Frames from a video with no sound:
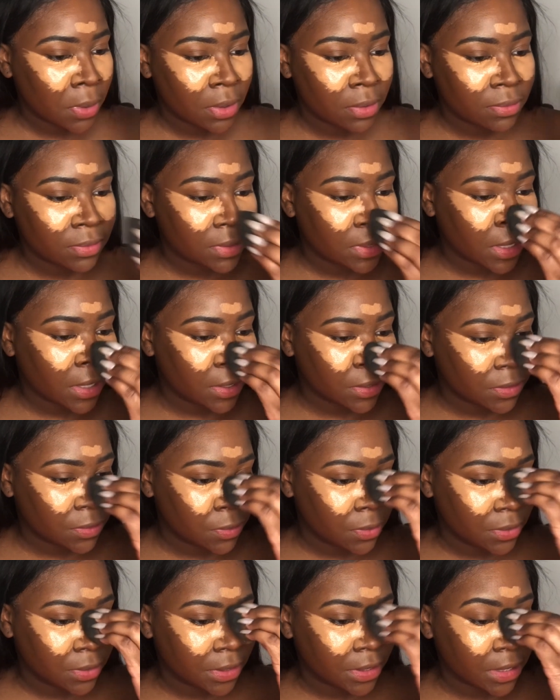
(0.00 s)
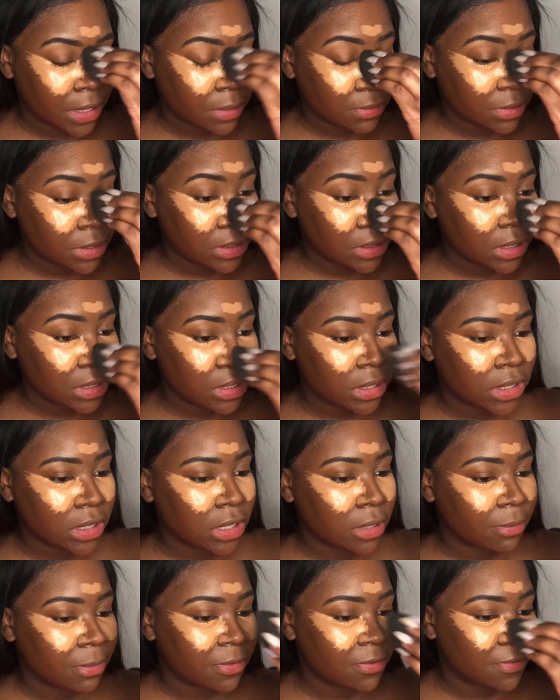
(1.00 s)
I was like, screw it. I'm just going to get
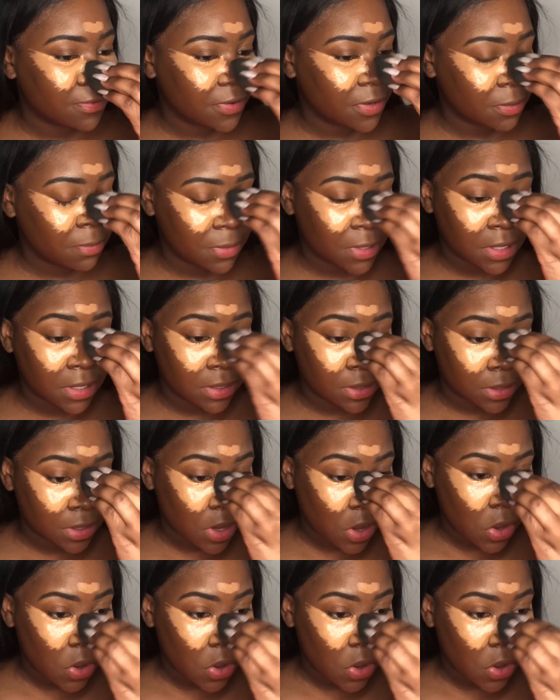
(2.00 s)
up and film then.